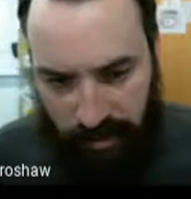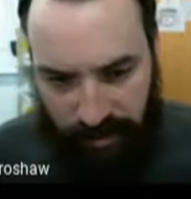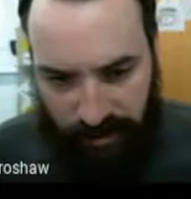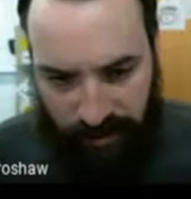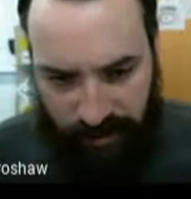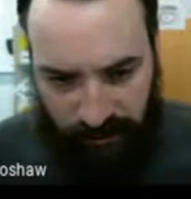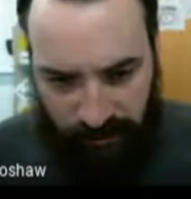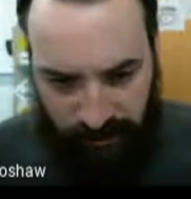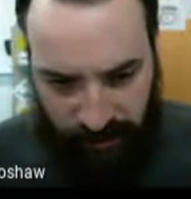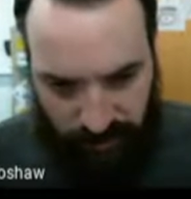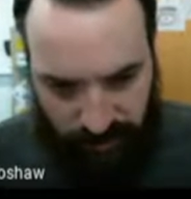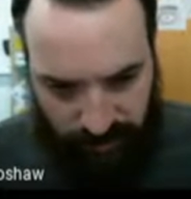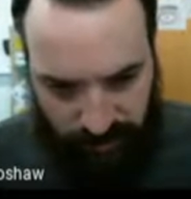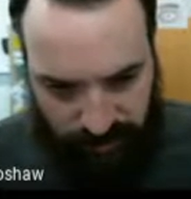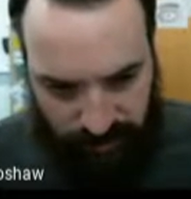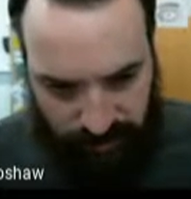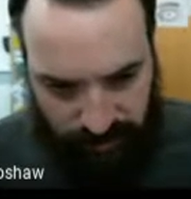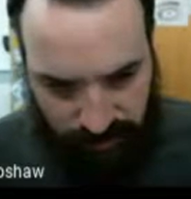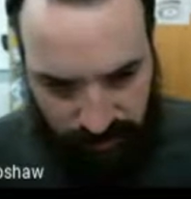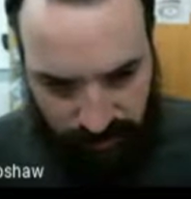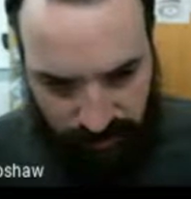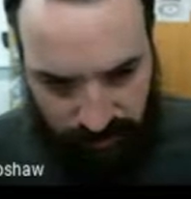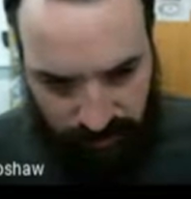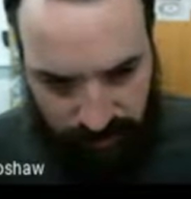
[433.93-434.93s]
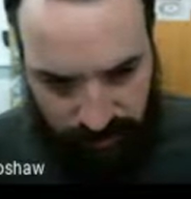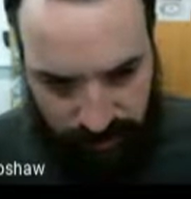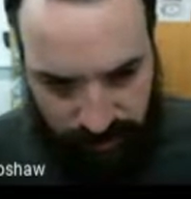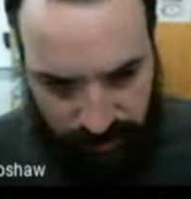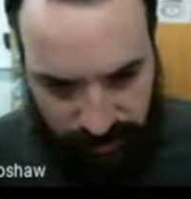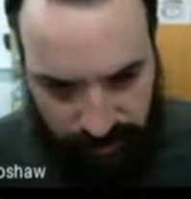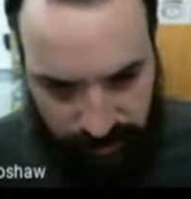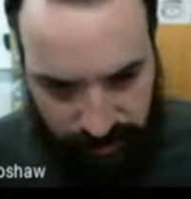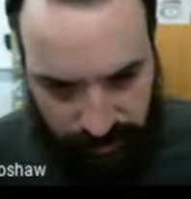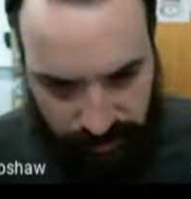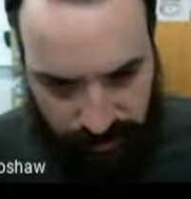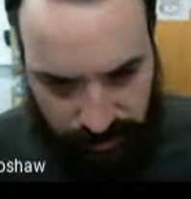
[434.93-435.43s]
I'm also going
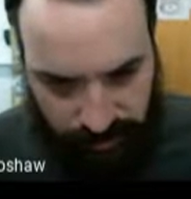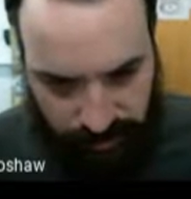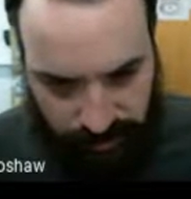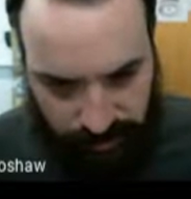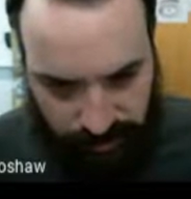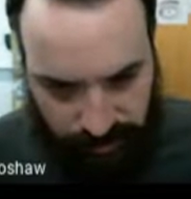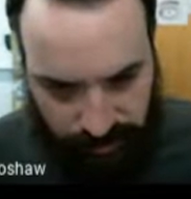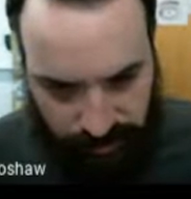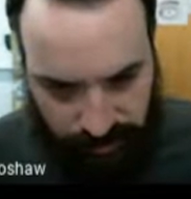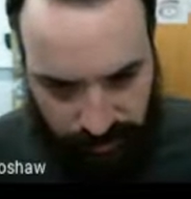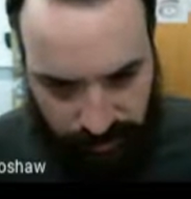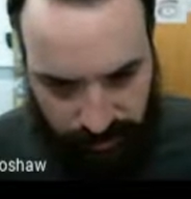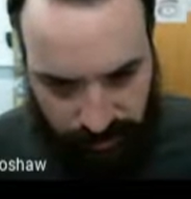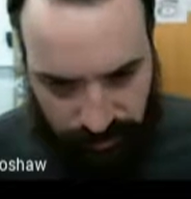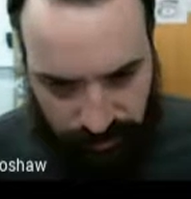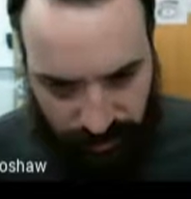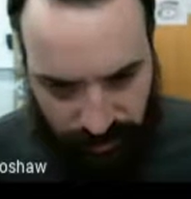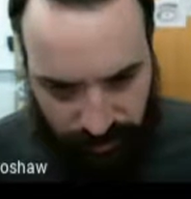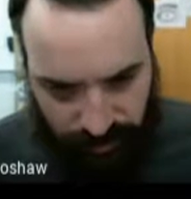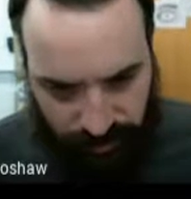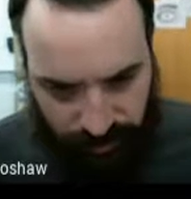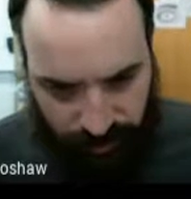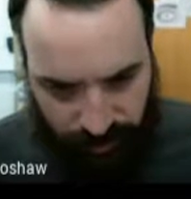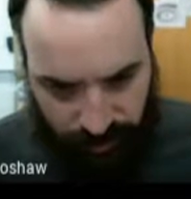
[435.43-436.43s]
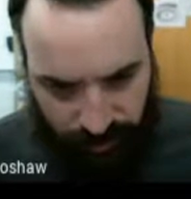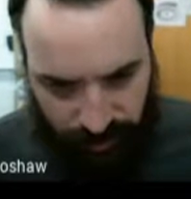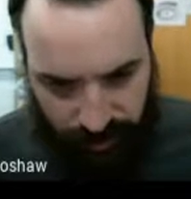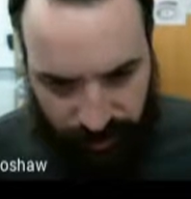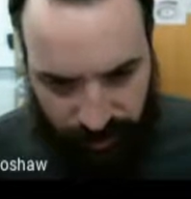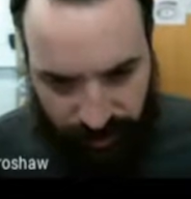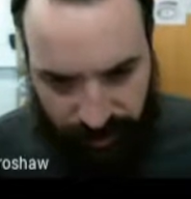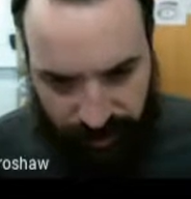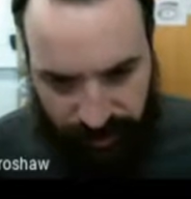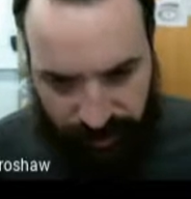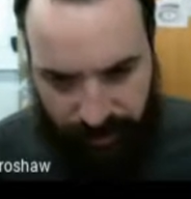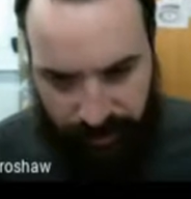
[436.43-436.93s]
to burn
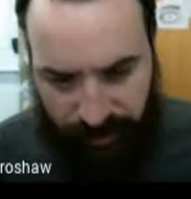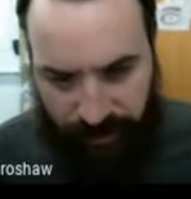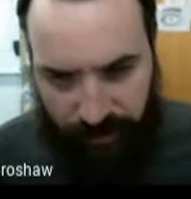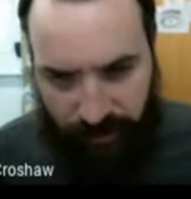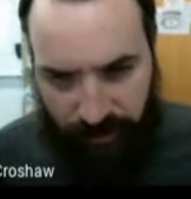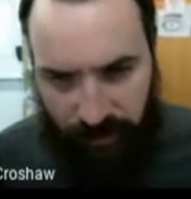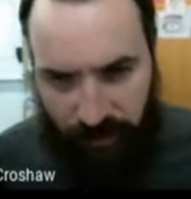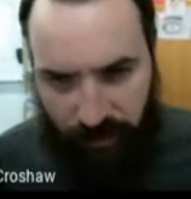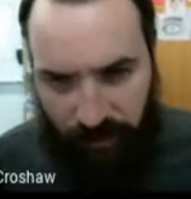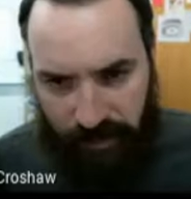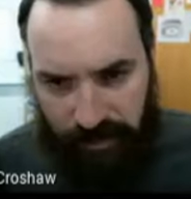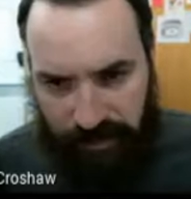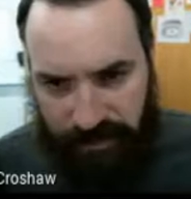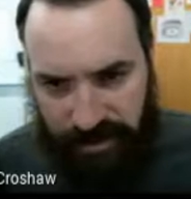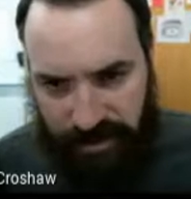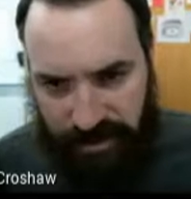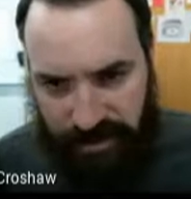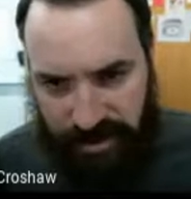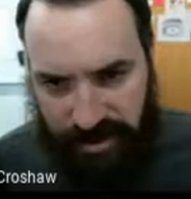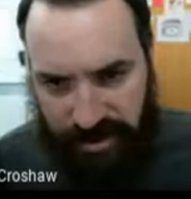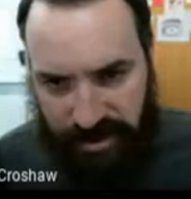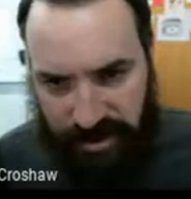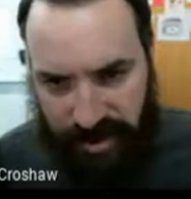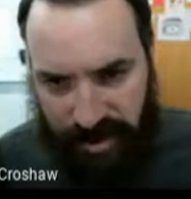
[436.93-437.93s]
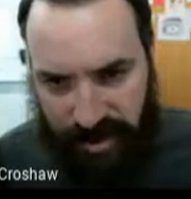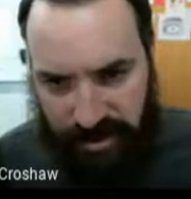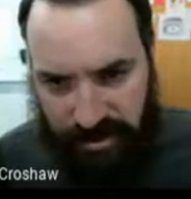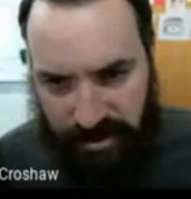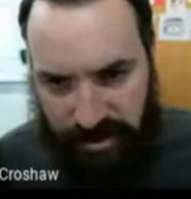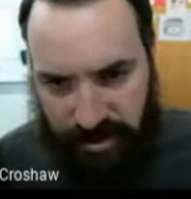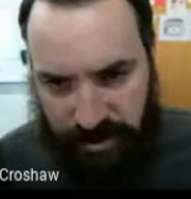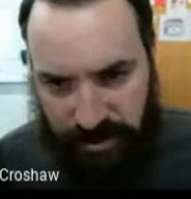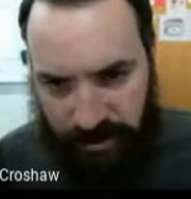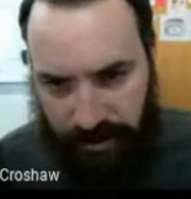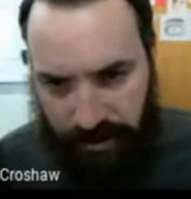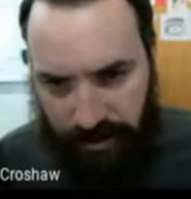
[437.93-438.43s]
prograde just a
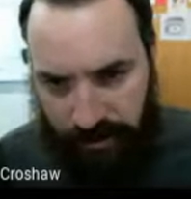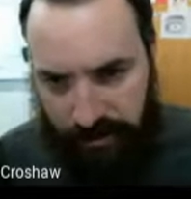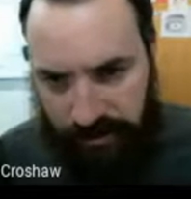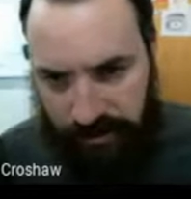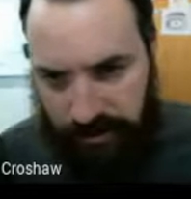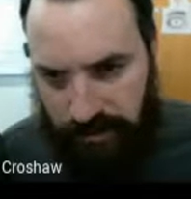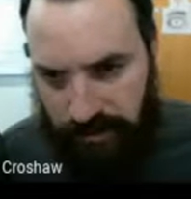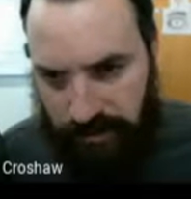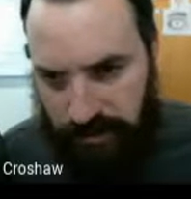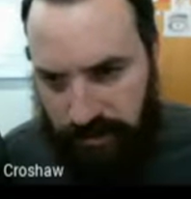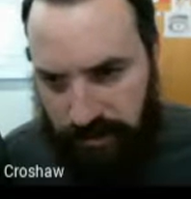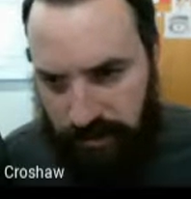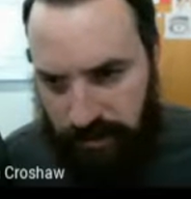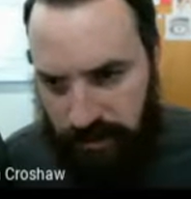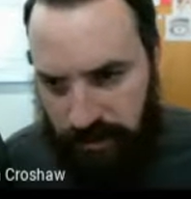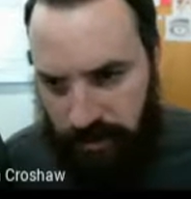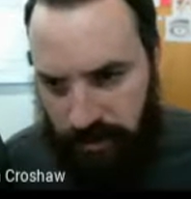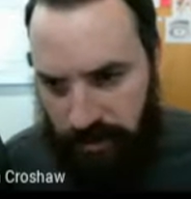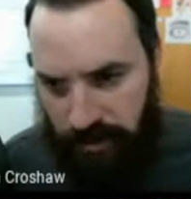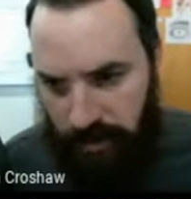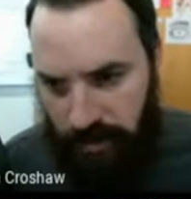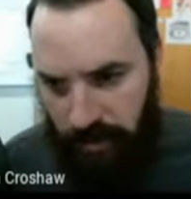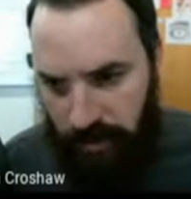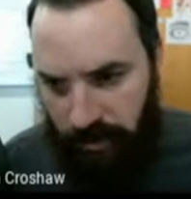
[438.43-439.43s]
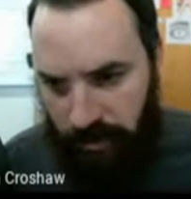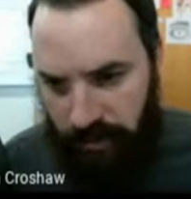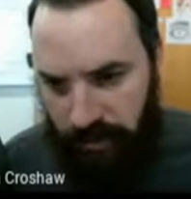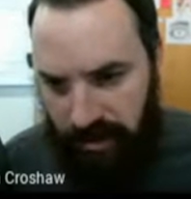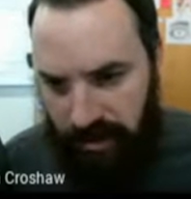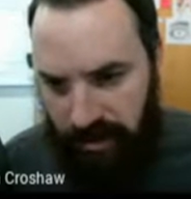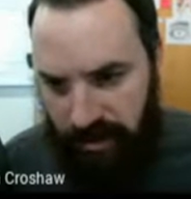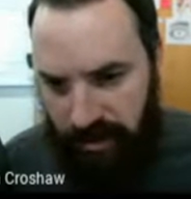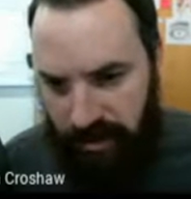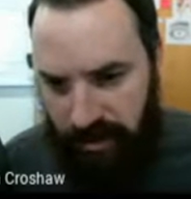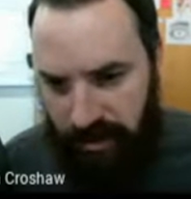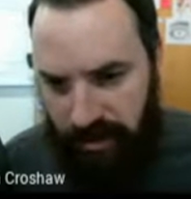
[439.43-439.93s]
touch
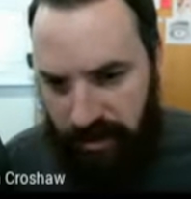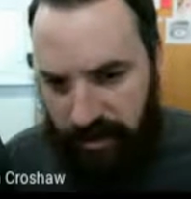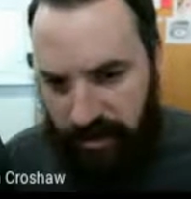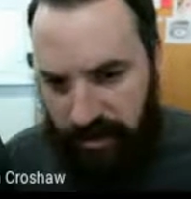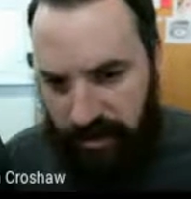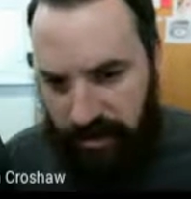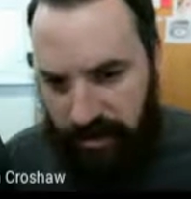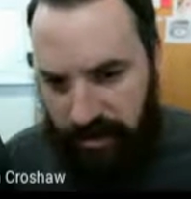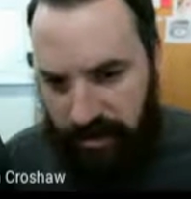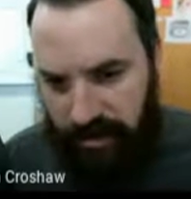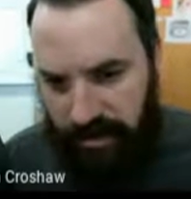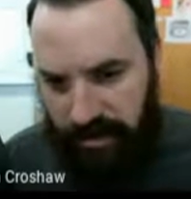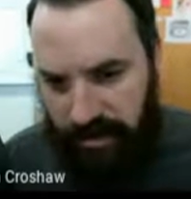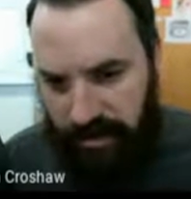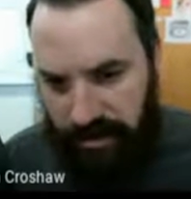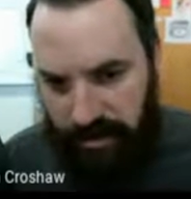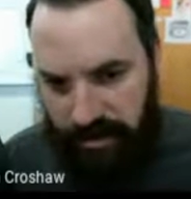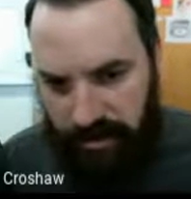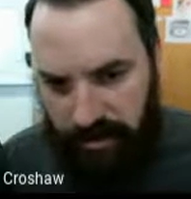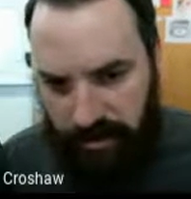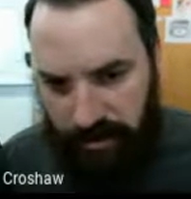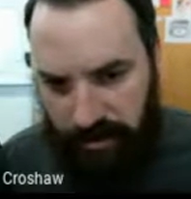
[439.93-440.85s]
because